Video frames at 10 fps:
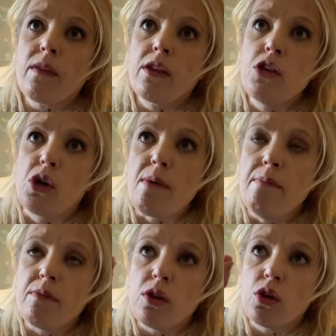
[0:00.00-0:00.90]
You
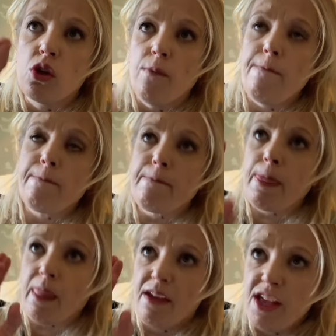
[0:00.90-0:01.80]
can you
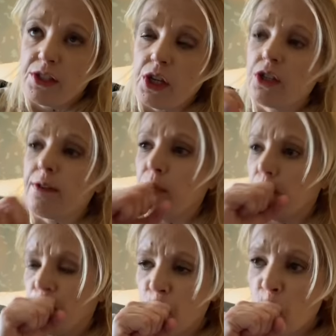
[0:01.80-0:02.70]
and this is
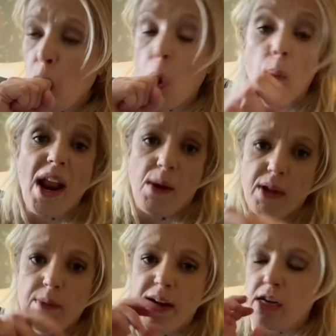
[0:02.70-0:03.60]
what I
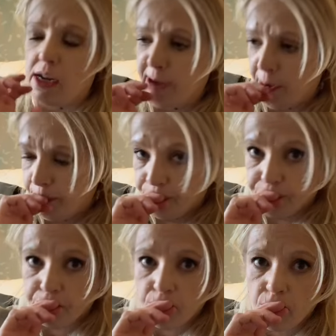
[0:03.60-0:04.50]
really want to talk about.
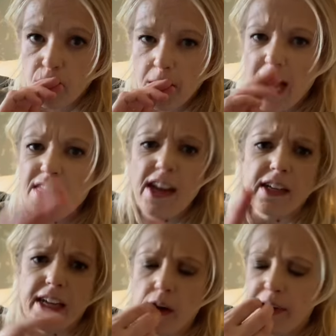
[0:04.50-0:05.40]
And then I'll
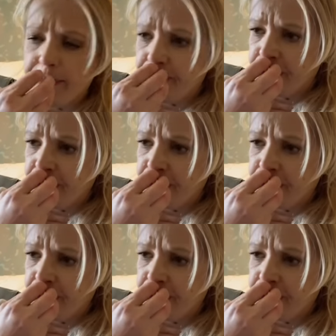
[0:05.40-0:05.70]
get going.